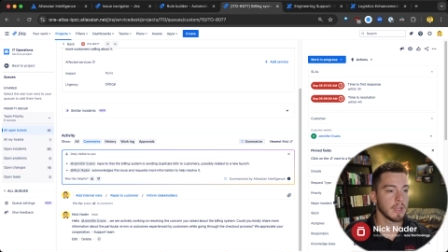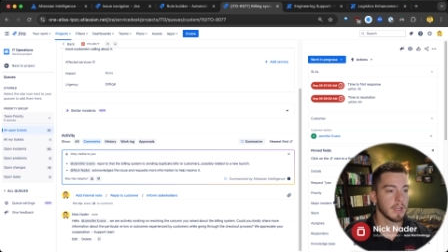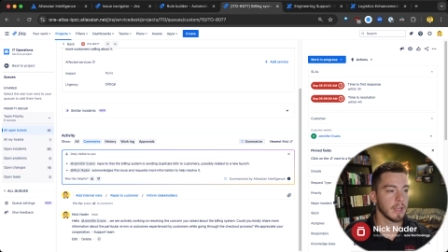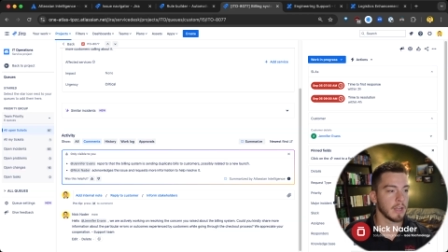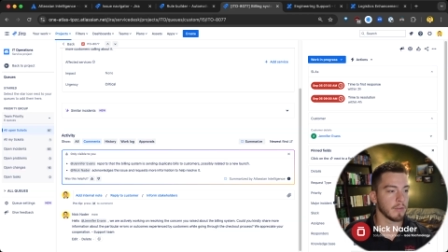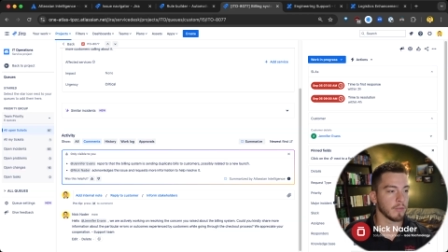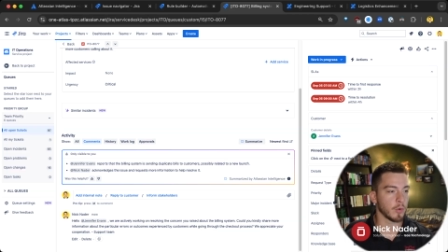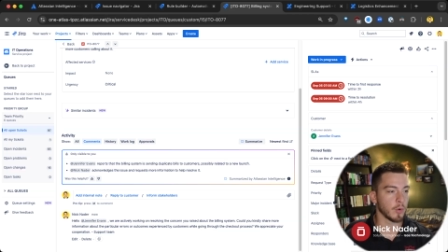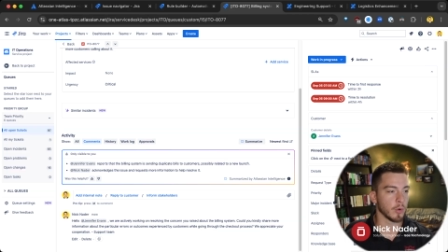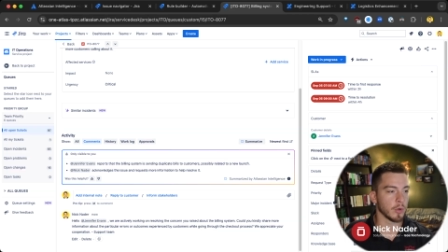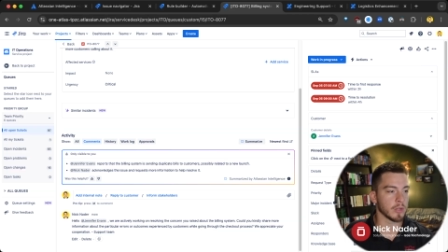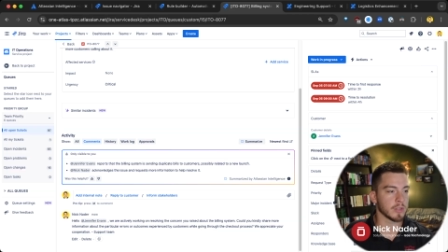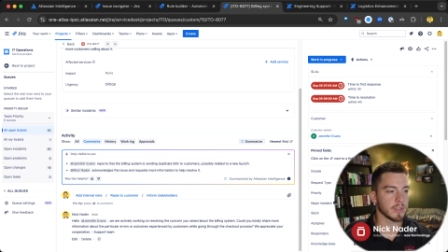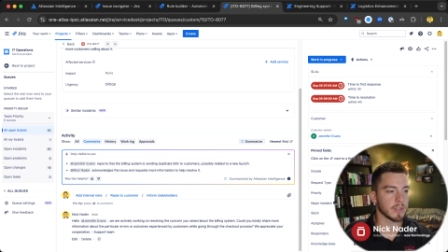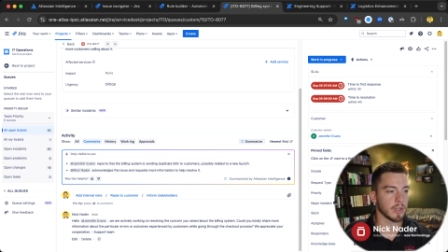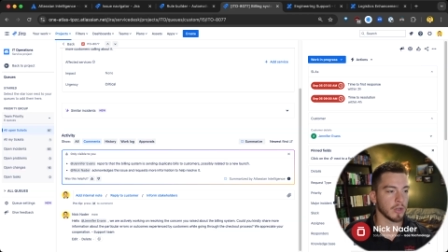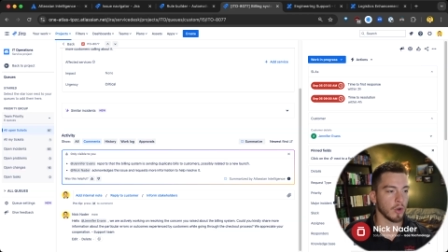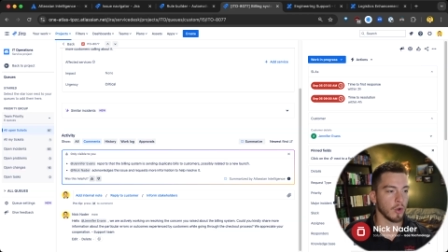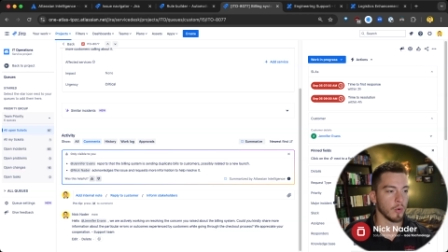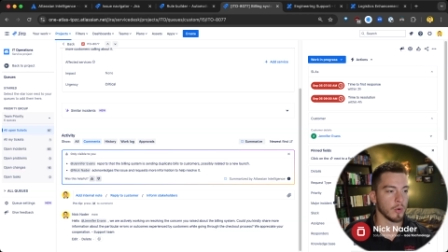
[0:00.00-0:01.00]
And of course,
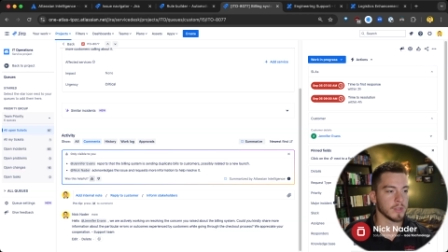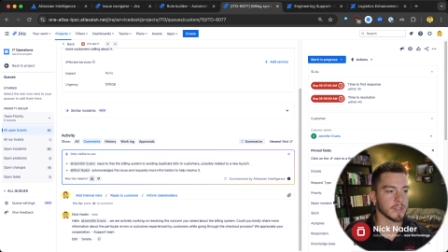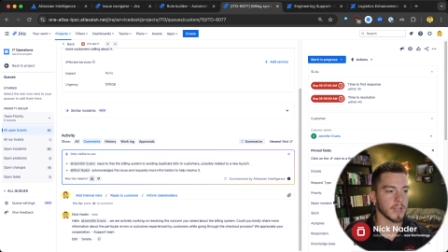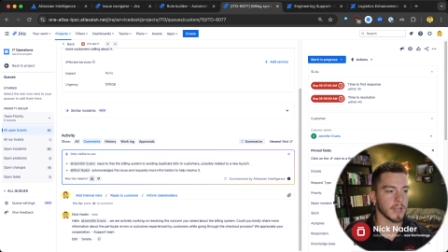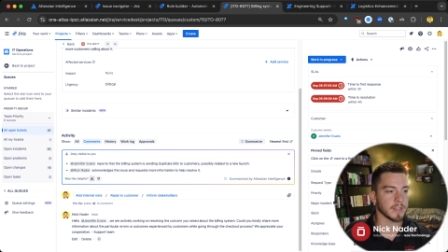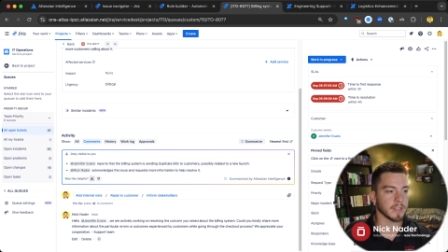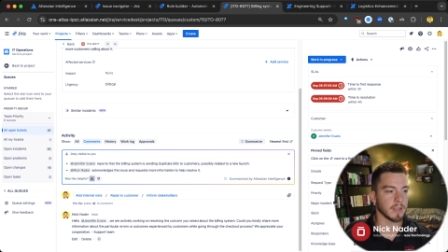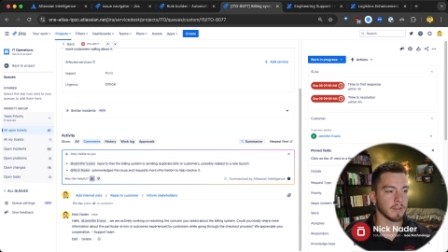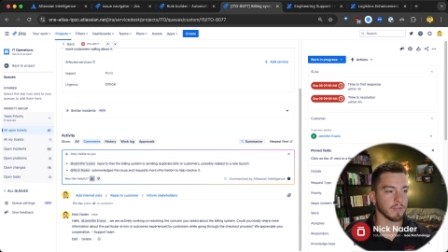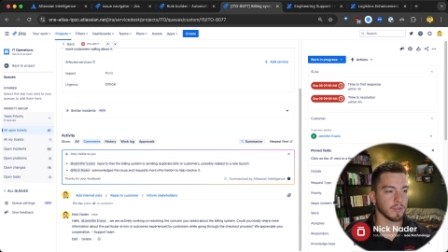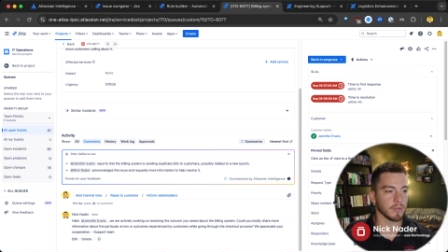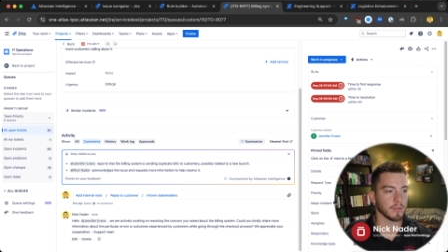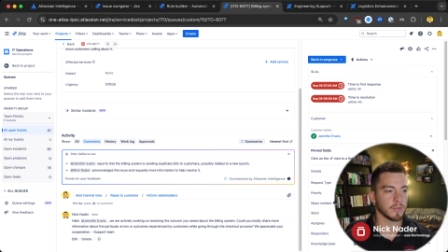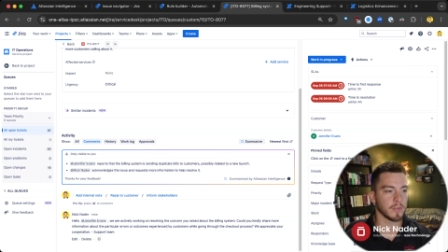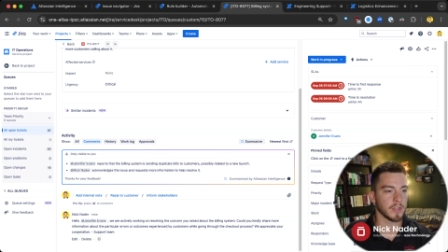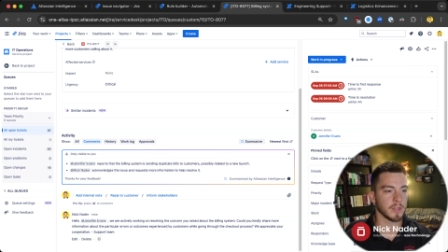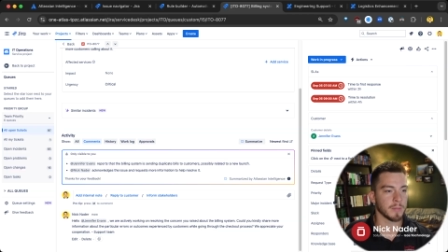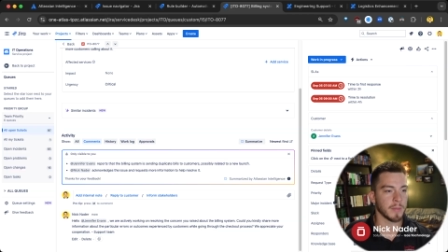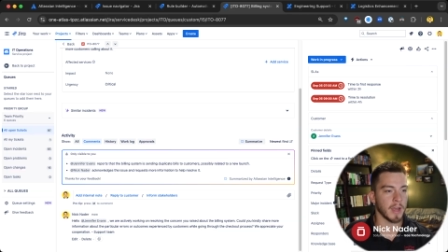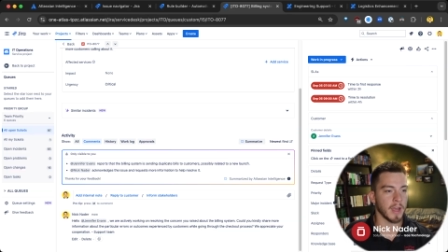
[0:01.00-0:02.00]
they're always asking for
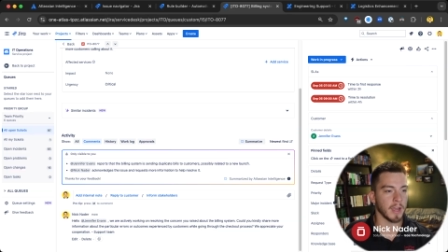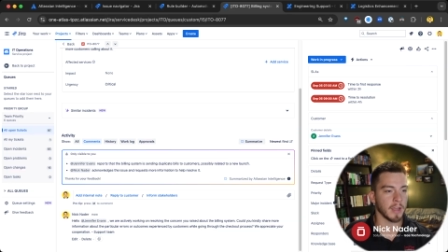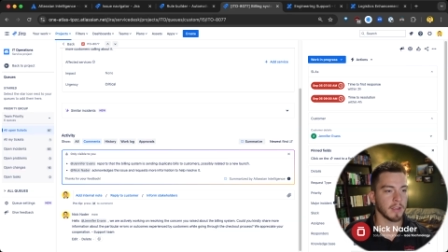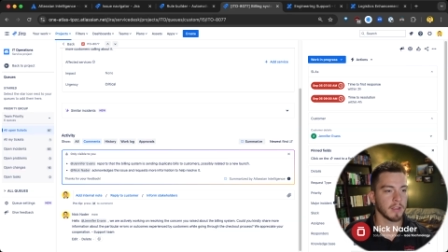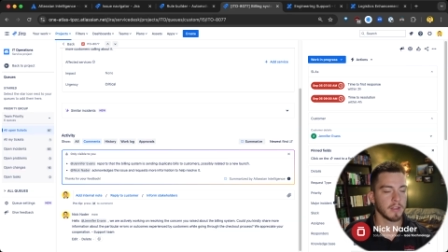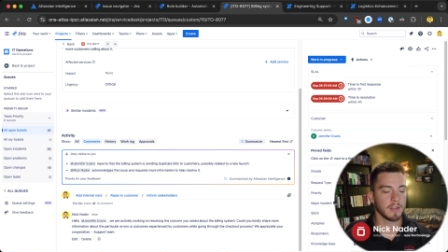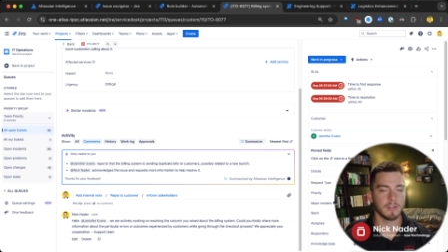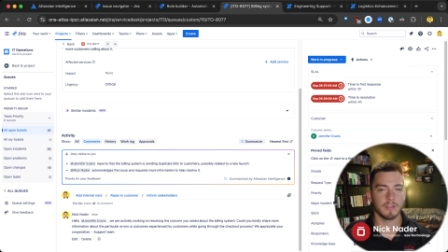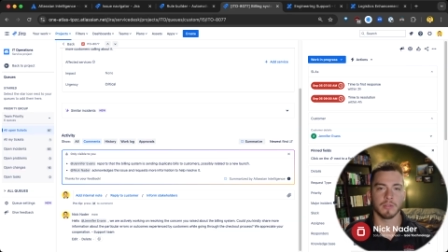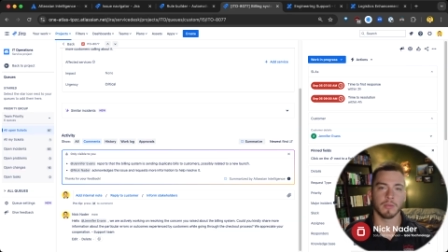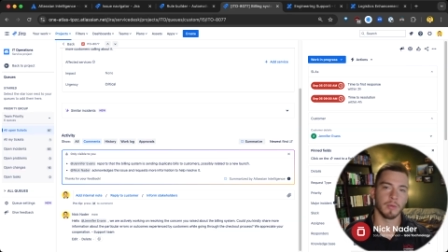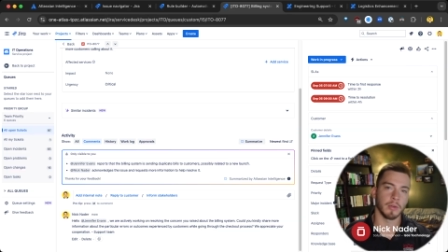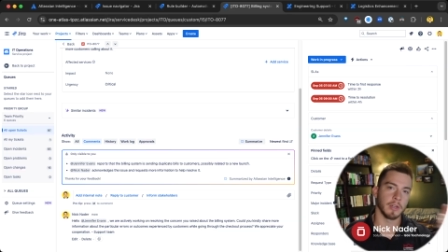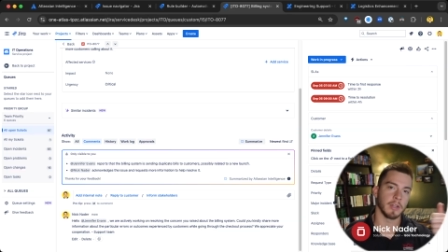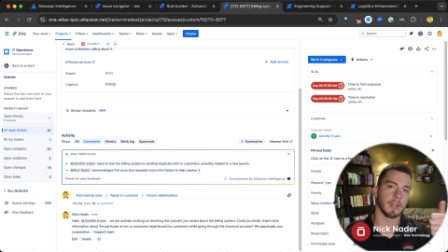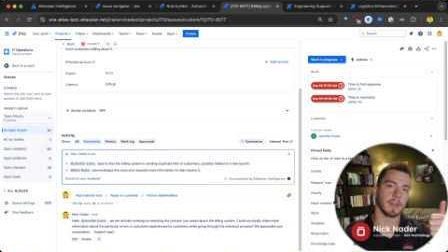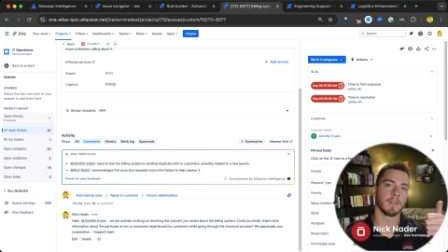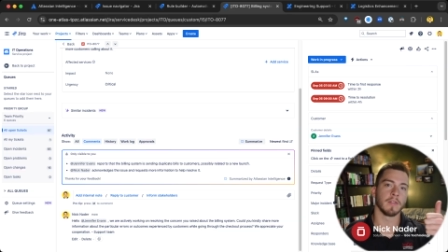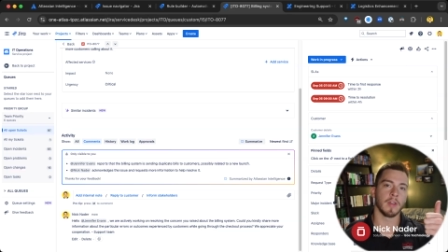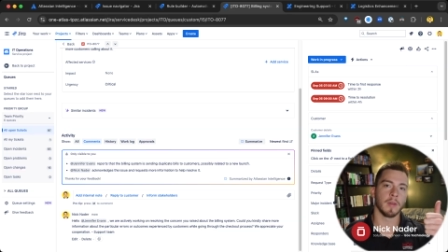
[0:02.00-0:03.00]
feedback, so we're going
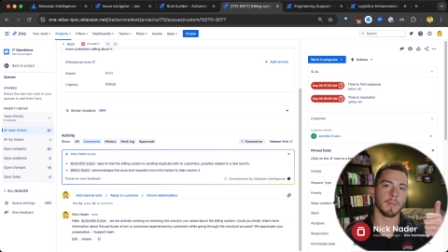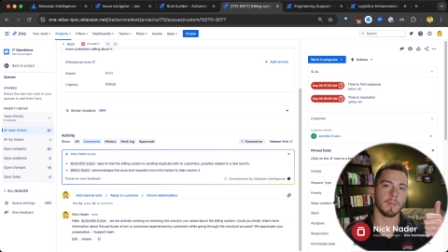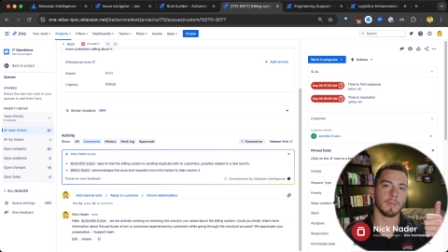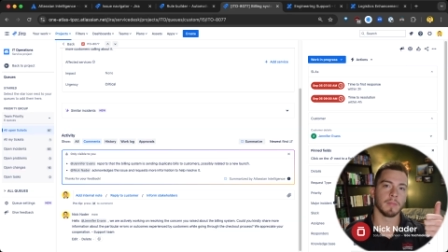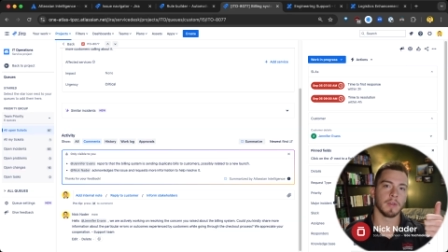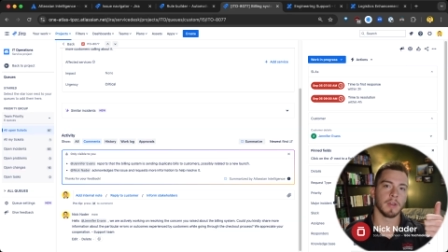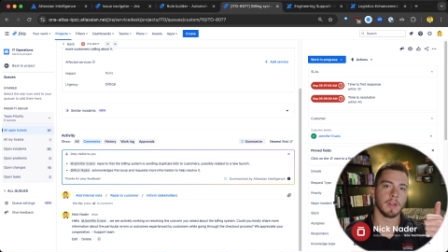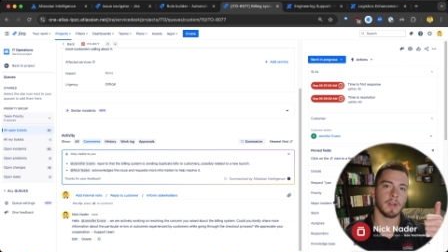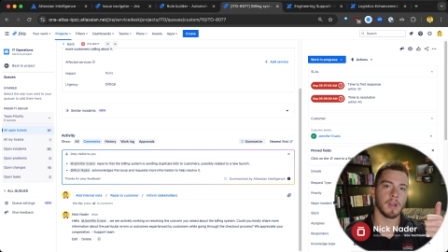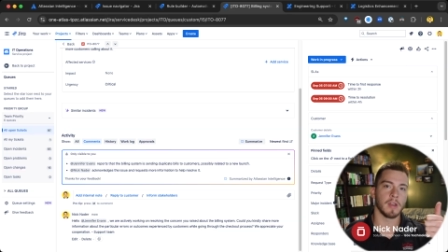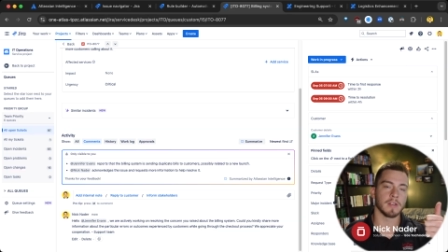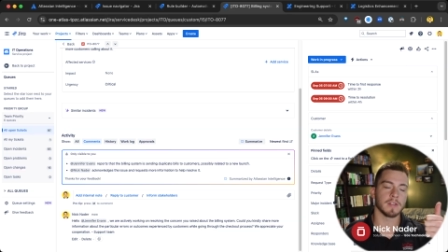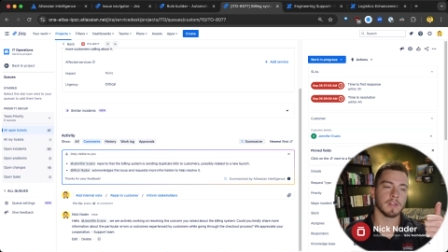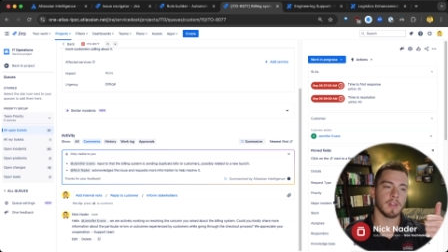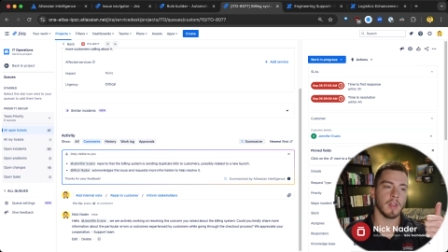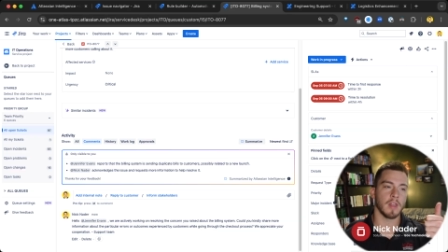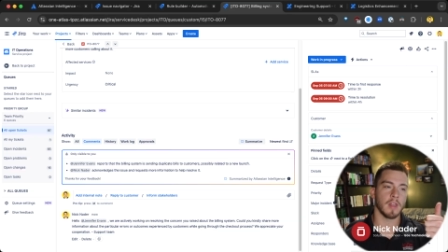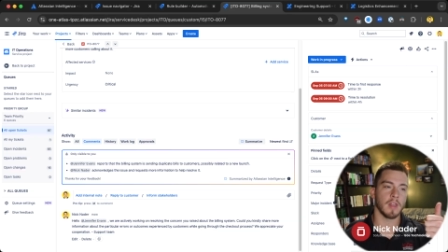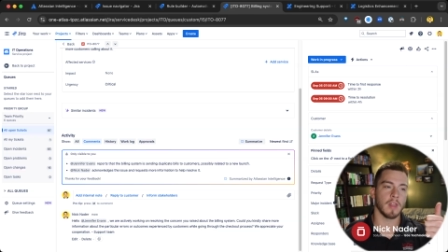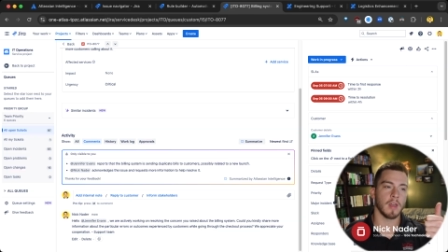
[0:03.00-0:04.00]
to give them a nice
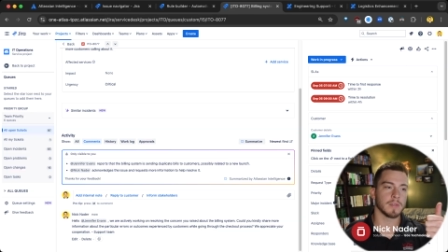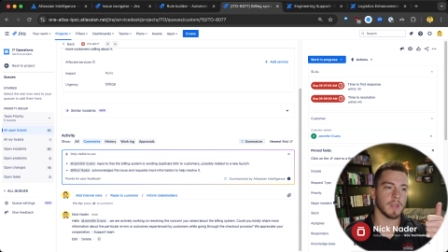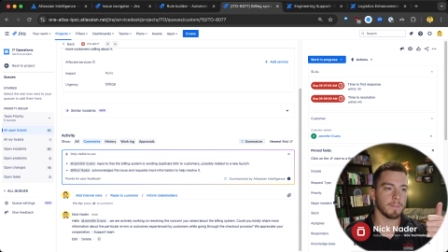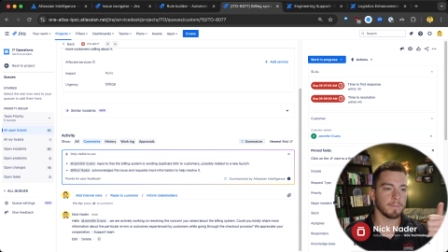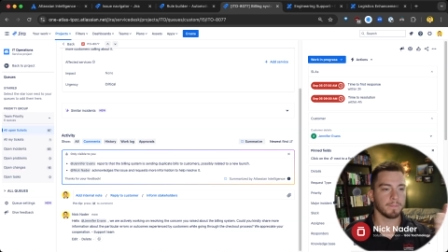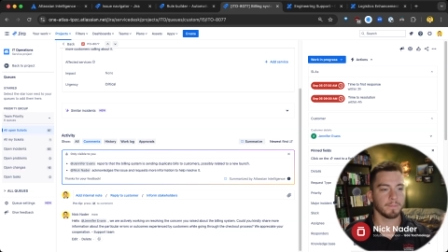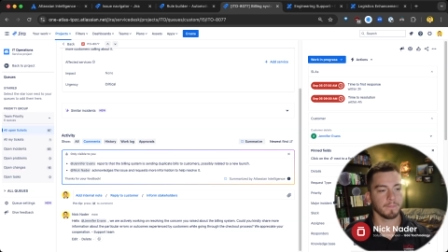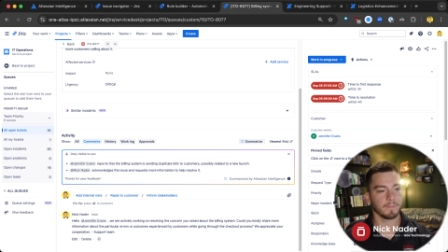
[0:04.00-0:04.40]
thumbs up.